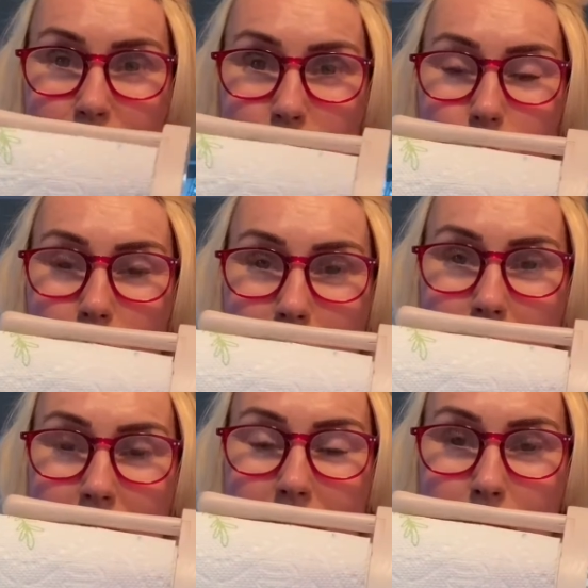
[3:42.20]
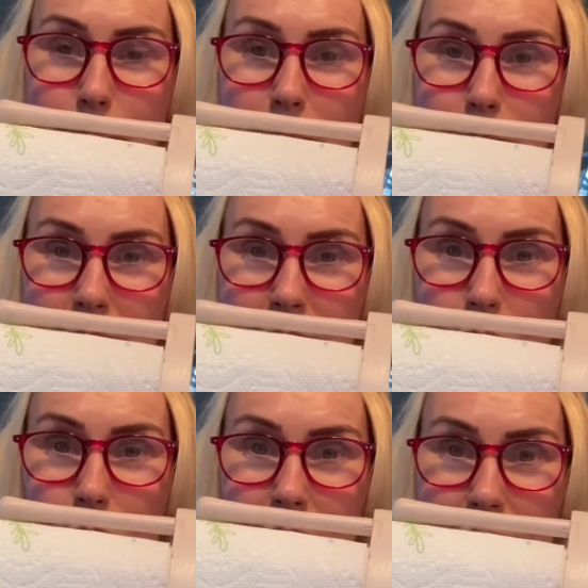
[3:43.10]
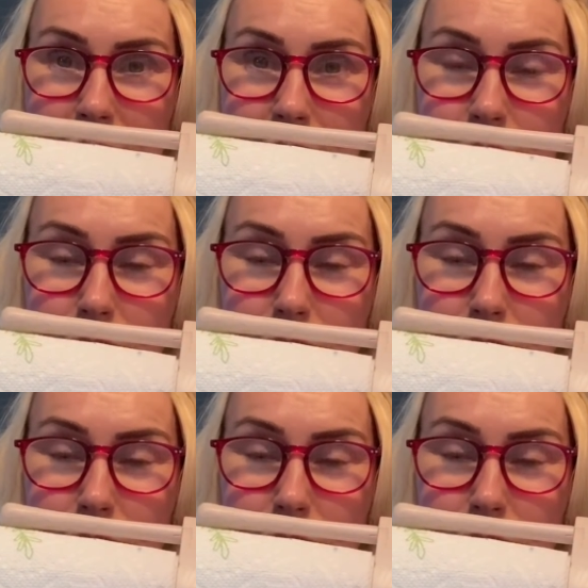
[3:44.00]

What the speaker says: where my paper towel is